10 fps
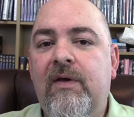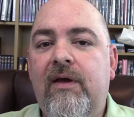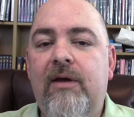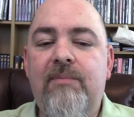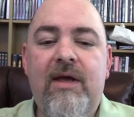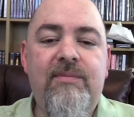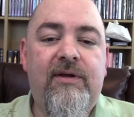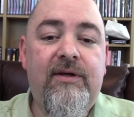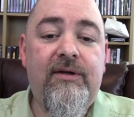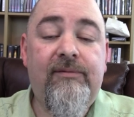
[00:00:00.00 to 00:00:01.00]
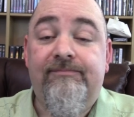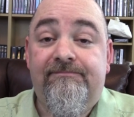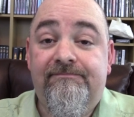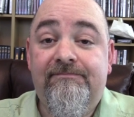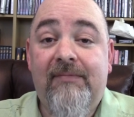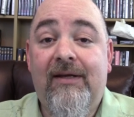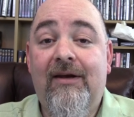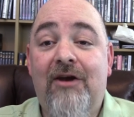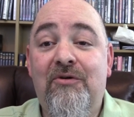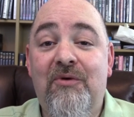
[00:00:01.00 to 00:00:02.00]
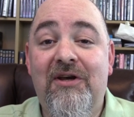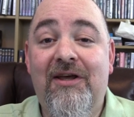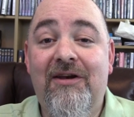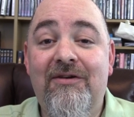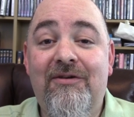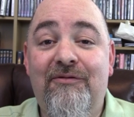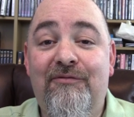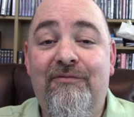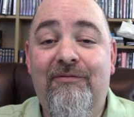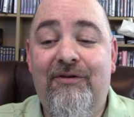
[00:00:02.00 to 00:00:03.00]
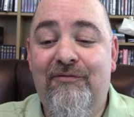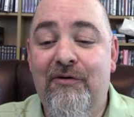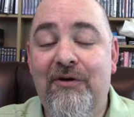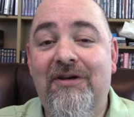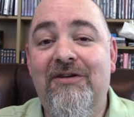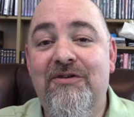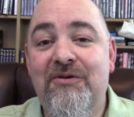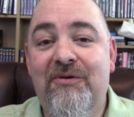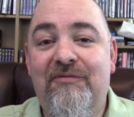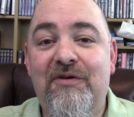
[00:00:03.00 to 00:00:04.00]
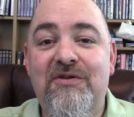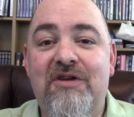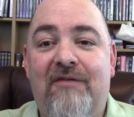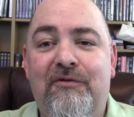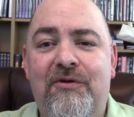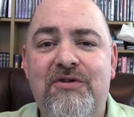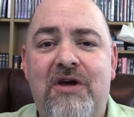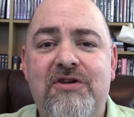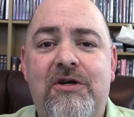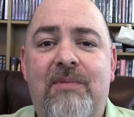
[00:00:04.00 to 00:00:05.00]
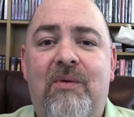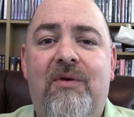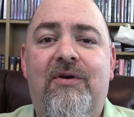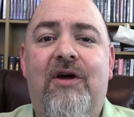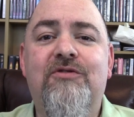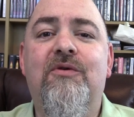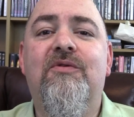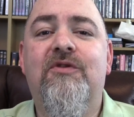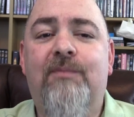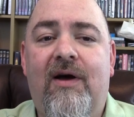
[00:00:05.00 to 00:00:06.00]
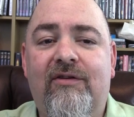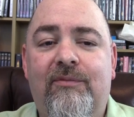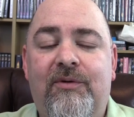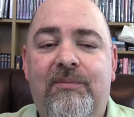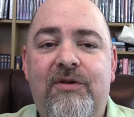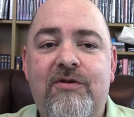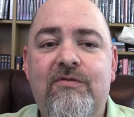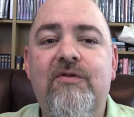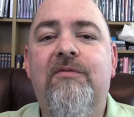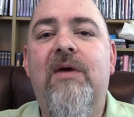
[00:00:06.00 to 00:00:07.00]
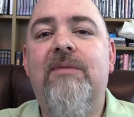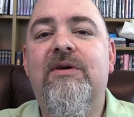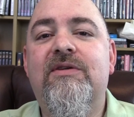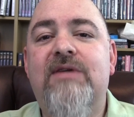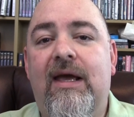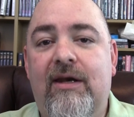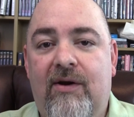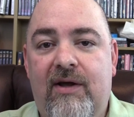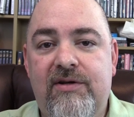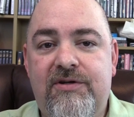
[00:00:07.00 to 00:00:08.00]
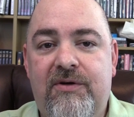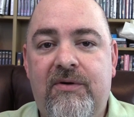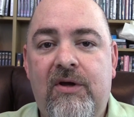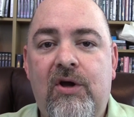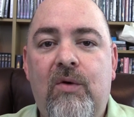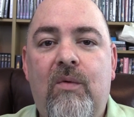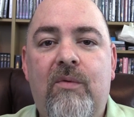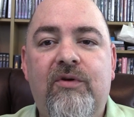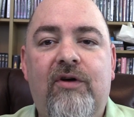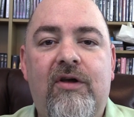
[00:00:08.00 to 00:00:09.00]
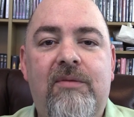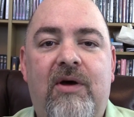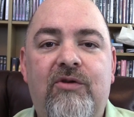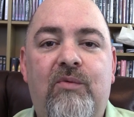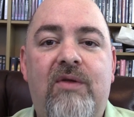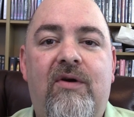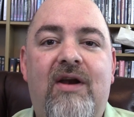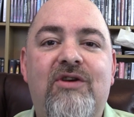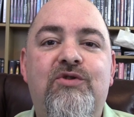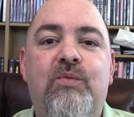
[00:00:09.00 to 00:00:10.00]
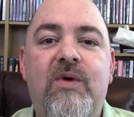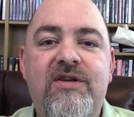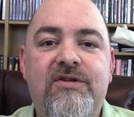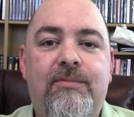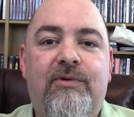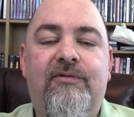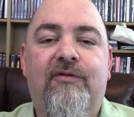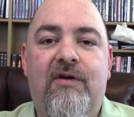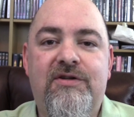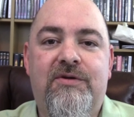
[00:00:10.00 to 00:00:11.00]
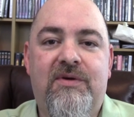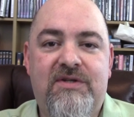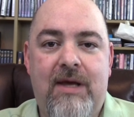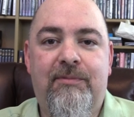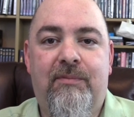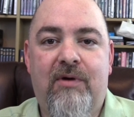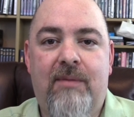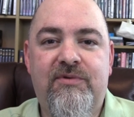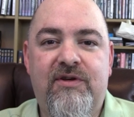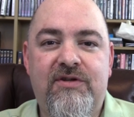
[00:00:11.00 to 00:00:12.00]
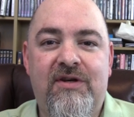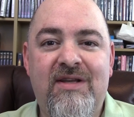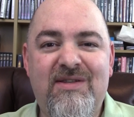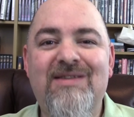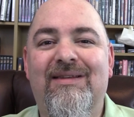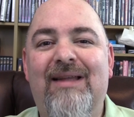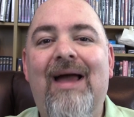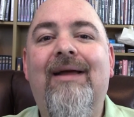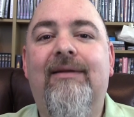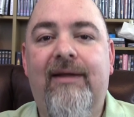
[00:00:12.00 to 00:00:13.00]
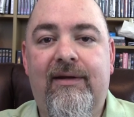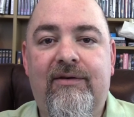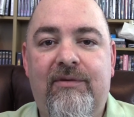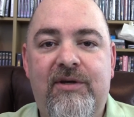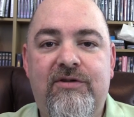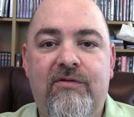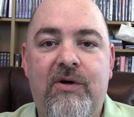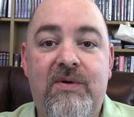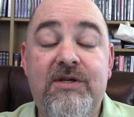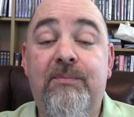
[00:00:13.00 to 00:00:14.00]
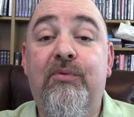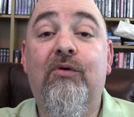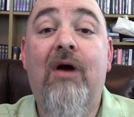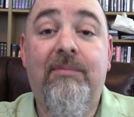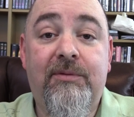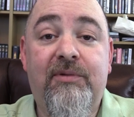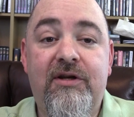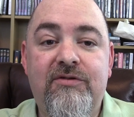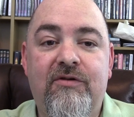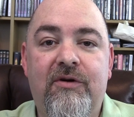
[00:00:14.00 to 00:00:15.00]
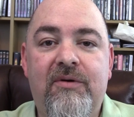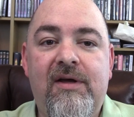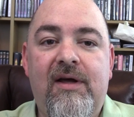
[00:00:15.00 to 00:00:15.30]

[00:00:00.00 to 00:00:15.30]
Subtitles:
It may be, and I don't want to get it diverted into a philosophical discussion about whether or not truth is possible, but the truth may be a secondary issue. What we're talking about is whether or not it is reasonable for us to accept the proposition. Is this likely to be true? Is it probably true?